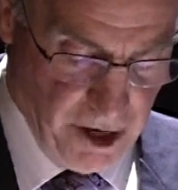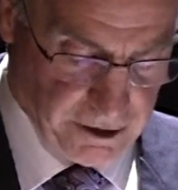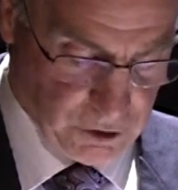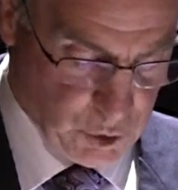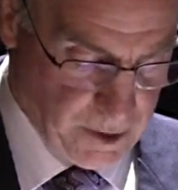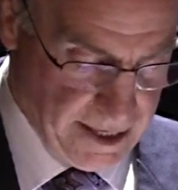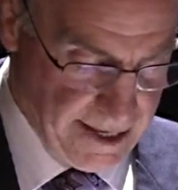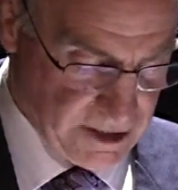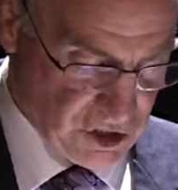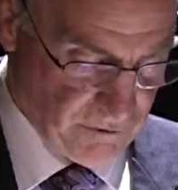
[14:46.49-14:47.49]
Model
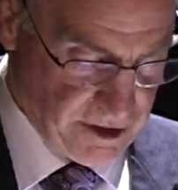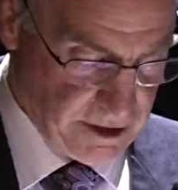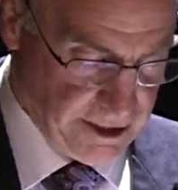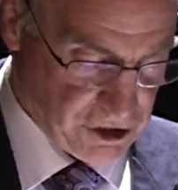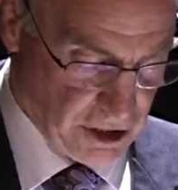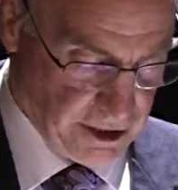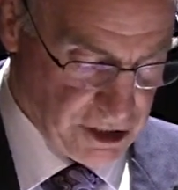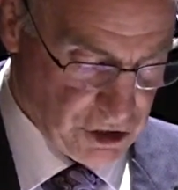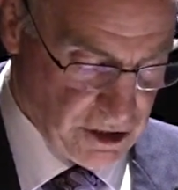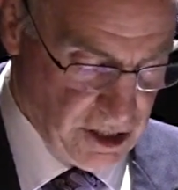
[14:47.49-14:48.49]
28 civilian
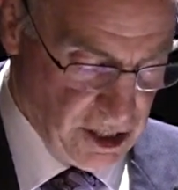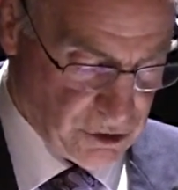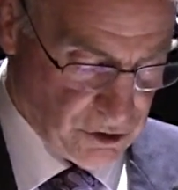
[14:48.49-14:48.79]
designation